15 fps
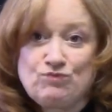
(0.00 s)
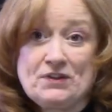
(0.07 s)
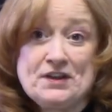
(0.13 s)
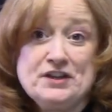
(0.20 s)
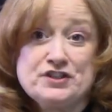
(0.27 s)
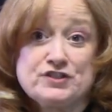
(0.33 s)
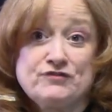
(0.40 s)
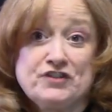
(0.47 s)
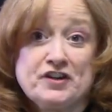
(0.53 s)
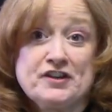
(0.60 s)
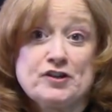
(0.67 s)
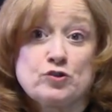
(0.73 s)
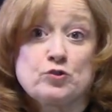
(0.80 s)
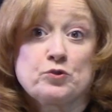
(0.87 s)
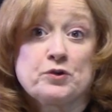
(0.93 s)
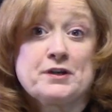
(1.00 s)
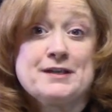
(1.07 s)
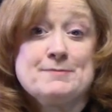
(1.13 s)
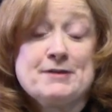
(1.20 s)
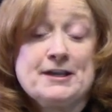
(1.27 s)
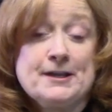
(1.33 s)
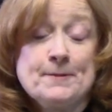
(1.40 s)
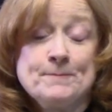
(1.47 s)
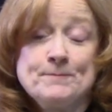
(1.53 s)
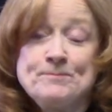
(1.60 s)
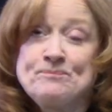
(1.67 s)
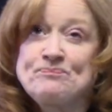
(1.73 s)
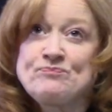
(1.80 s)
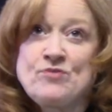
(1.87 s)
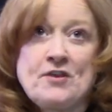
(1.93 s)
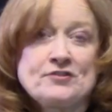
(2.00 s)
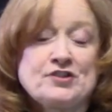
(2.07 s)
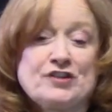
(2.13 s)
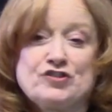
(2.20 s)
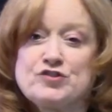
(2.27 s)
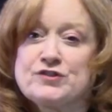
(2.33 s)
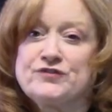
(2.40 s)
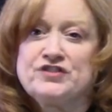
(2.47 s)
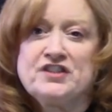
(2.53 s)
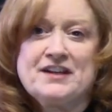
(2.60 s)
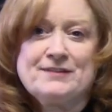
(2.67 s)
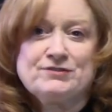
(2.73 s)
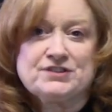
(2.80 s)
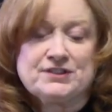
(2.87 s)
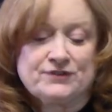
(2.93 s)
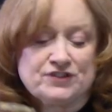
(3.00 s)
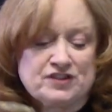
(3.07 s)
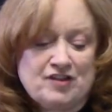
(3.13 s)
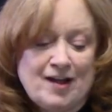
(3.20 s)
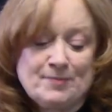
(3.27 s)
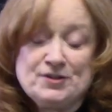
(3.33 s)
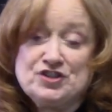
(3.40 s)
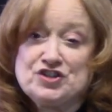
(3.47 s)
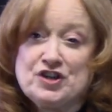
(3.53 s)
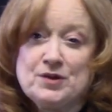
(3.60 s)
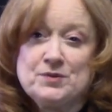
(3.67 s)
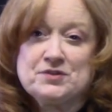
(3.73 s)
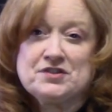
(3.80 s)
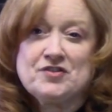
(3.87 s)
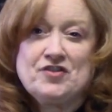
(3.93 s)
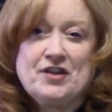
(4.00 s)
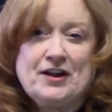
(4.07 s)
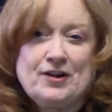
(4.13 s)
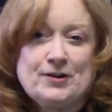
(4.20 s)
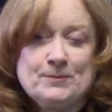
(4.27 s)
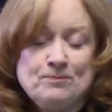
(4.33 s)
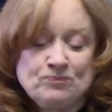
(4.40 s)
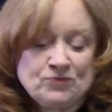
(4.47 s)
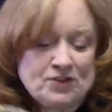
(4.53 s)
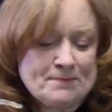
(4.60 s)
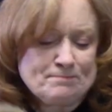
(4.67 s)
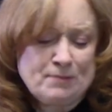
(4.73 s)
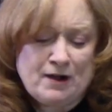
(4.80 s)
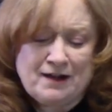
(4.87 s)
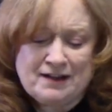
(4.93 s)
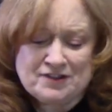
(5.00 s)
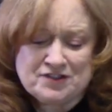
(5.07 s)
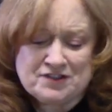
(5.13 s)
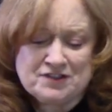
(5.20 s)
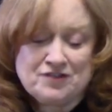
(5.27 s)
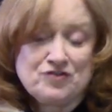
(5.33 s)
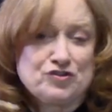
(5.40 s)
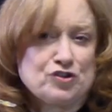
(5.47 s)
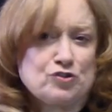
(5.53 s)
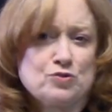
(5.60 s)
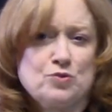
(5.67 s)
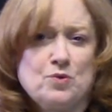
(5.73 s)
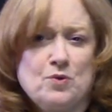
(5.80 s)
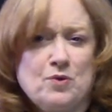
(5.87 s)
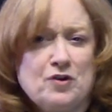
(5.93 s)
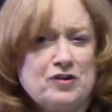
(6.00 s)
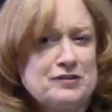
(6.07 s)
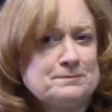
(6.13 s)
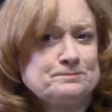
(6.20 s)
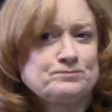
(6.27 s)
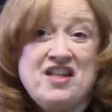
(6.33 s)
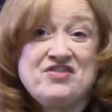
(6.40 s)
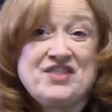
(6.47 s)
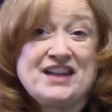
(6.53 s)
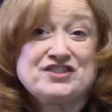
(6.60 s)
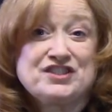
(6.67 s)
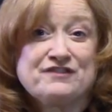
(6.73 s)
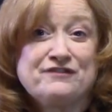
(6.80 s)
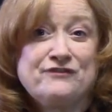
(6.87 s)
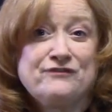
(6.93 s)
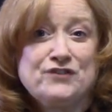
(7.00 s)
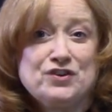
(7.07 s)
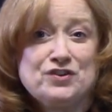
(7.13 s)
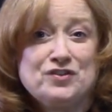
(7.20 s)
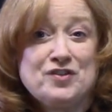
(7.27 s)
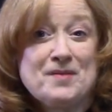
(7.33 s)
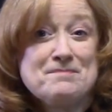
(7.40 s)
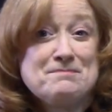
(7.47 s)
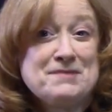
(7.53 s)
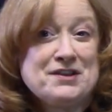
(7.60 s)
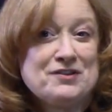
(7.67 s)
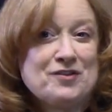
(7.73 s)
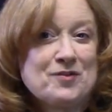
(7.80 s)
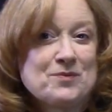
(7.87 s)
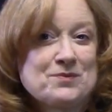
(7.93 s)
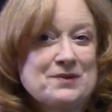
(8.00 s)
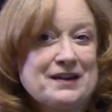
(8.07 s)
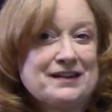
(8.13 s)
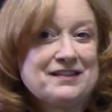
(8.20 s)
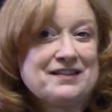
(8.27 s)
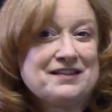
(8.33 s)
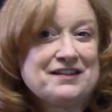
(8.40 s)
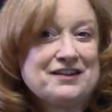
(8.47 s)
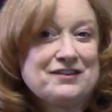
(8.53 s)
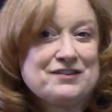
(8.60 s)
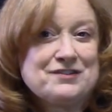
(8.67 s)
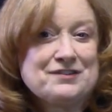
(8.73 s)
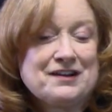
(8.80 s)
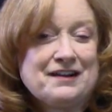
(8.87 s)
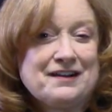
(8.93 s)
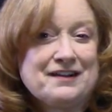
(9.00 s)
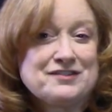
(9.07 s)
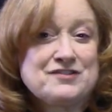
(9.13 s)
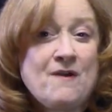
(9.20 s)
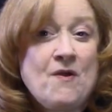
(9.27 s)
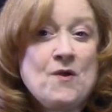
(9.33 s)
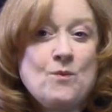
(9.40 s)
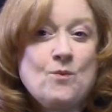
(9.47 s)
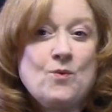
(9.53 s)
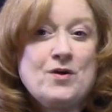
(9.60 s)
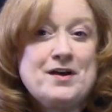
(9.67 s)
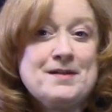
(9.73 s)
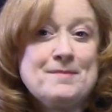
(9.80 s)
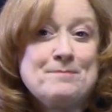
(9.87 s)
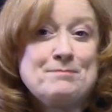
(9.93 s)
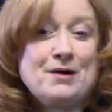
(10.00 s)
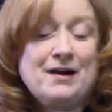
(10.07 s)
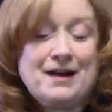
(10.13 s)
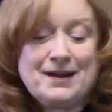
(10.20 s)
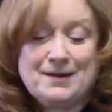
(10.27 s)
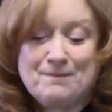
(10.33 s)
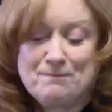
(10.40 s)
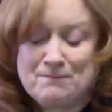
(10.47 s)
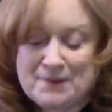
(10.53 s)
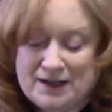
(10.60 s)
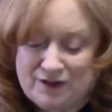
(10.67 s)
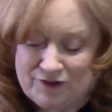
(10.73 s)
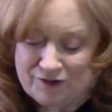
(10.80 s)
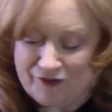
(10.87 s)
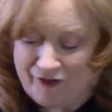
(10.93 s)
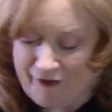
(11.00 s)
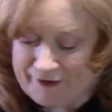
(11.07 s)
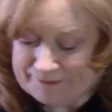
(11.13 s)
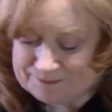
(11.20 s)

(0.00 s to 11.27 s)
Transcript: It is very creamy. Got those flavors of Sloppy Joes in there, the pasta, the corn. That's a full meal right there, you guys. One pot meal.